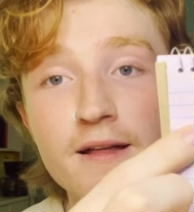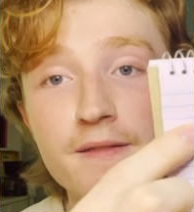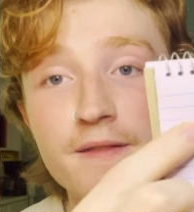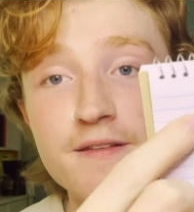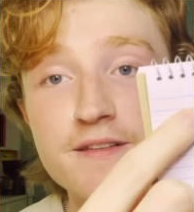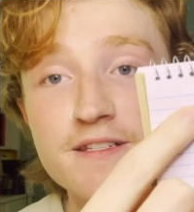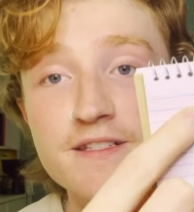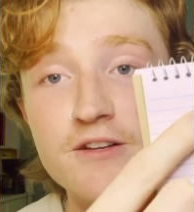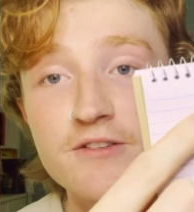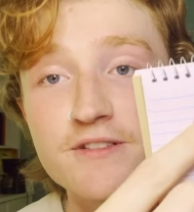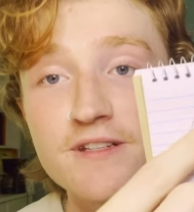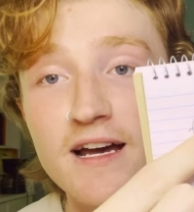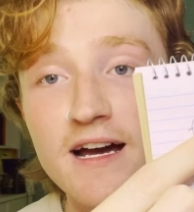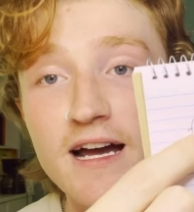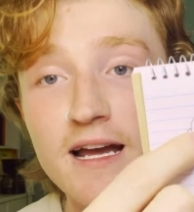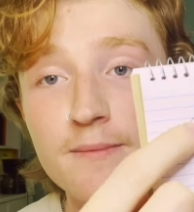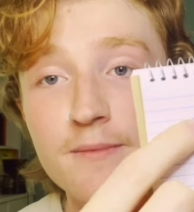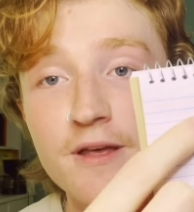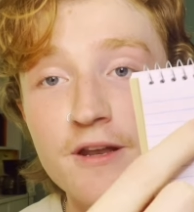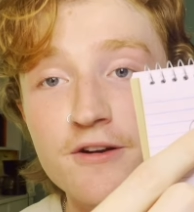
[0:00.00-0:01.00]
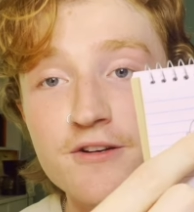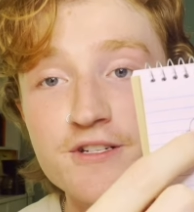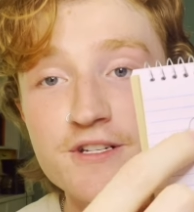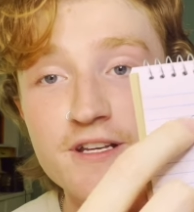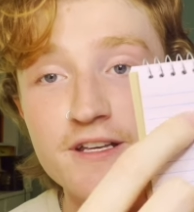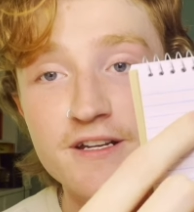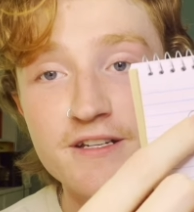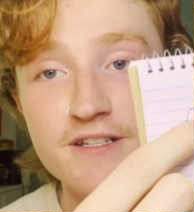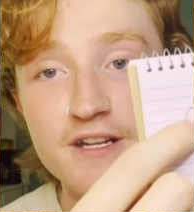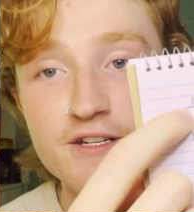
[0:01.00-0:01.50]
This is their time,
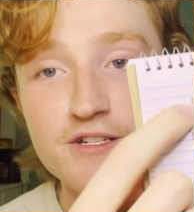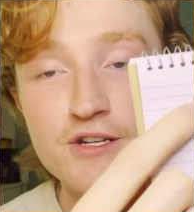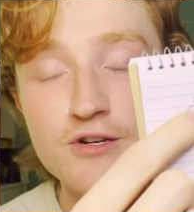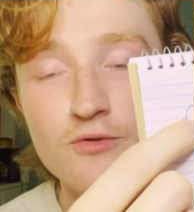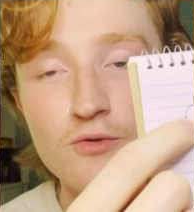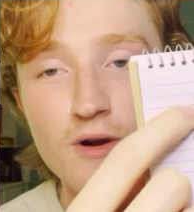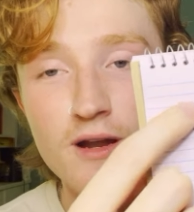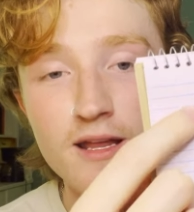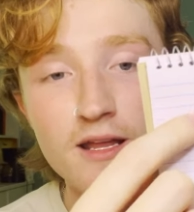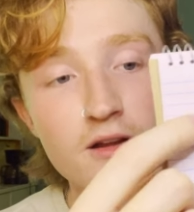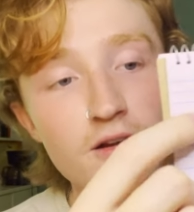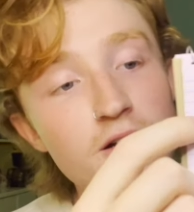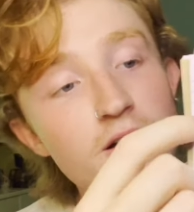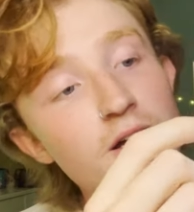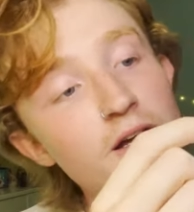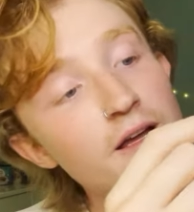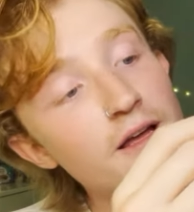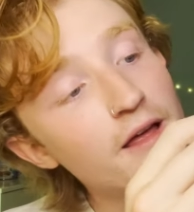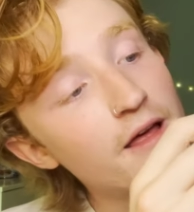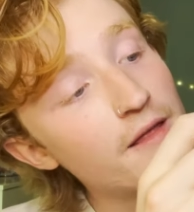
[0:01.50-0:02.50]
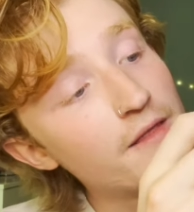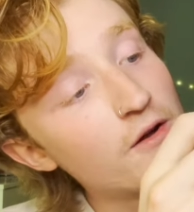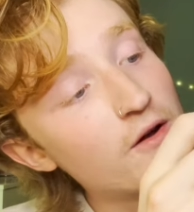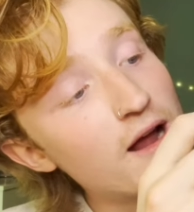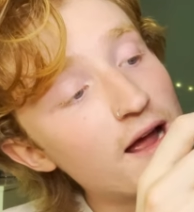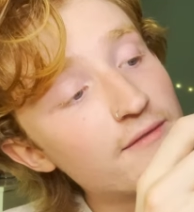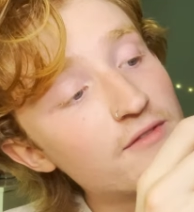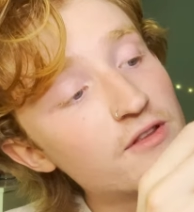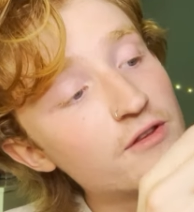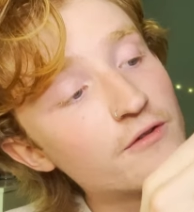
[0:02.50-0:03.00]
energy, and attention right here. And they're
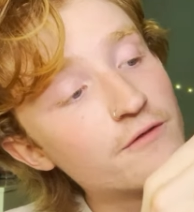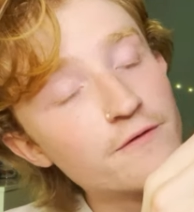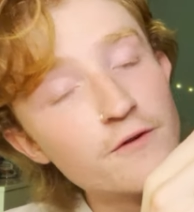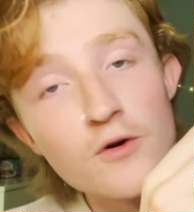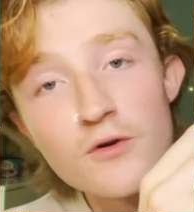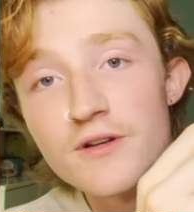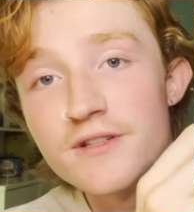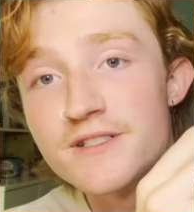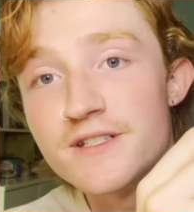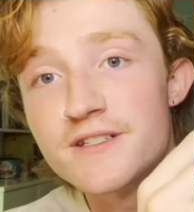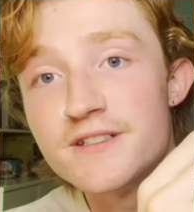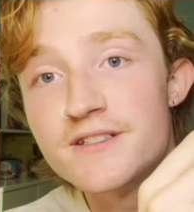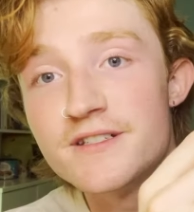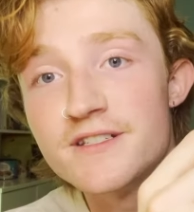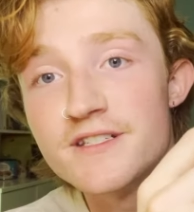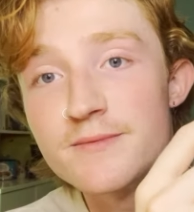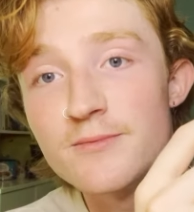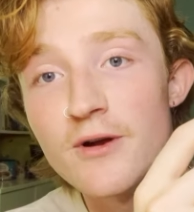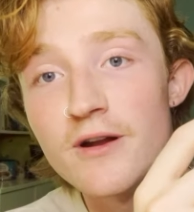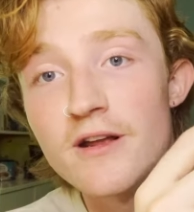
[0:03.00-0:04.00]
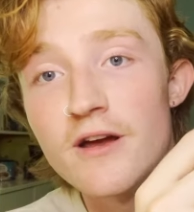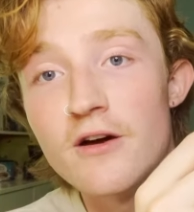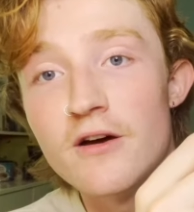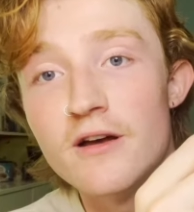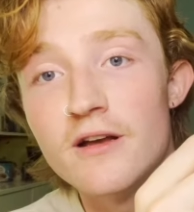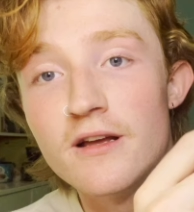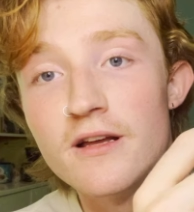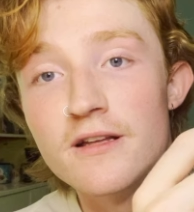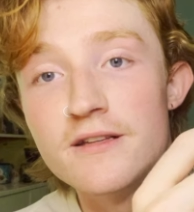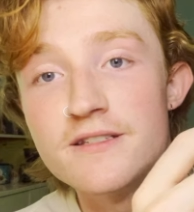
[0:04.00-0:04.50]
having their focuses spread
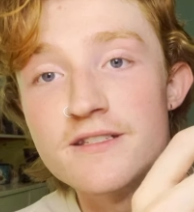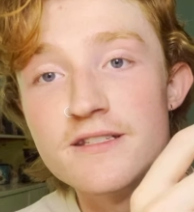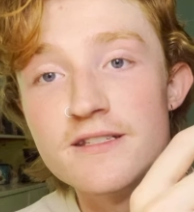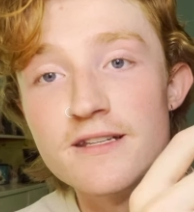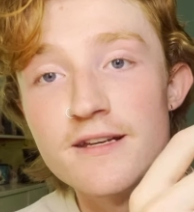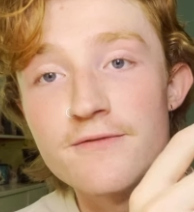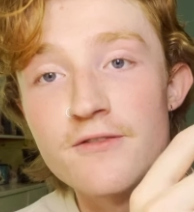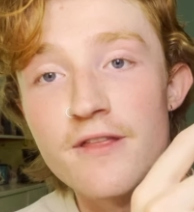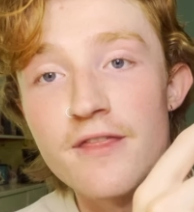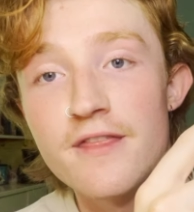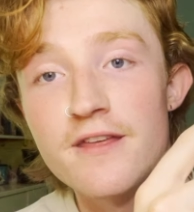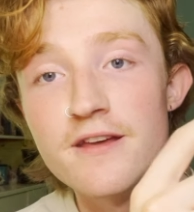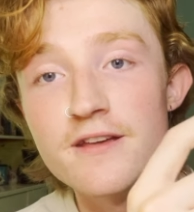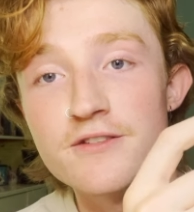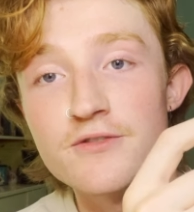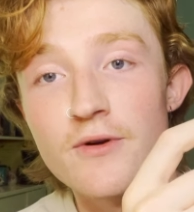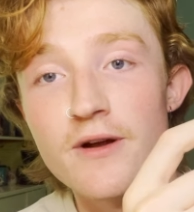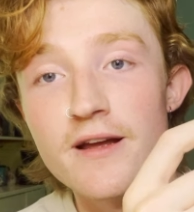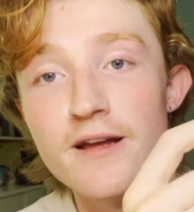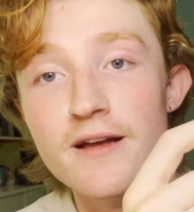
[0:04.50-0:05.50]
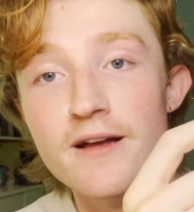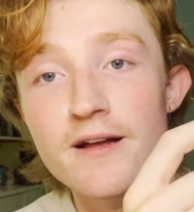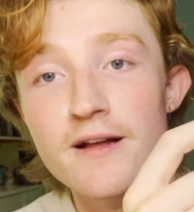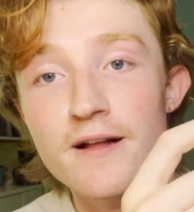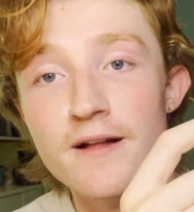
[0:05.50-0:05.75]
out against different things, right?